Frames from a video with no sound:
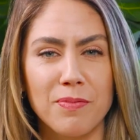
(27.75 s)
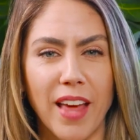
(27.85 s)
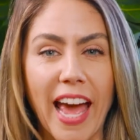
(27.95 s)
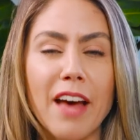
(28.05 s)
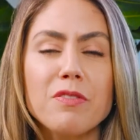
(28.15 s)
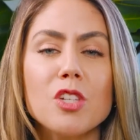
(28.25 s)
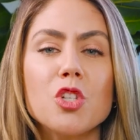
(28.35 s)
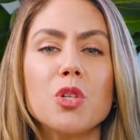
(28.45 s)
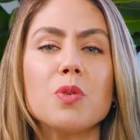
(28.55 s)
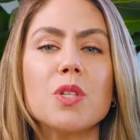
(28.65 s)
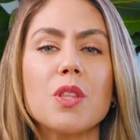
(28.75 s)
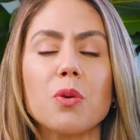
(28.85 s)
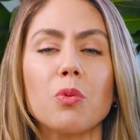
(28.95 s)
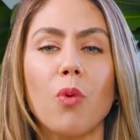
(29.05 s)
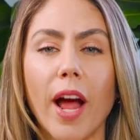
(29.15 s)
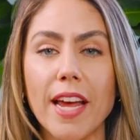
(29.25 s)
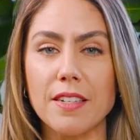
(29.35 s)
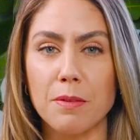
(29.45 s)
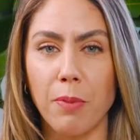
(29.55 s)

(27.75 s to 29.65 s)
I have to choose the right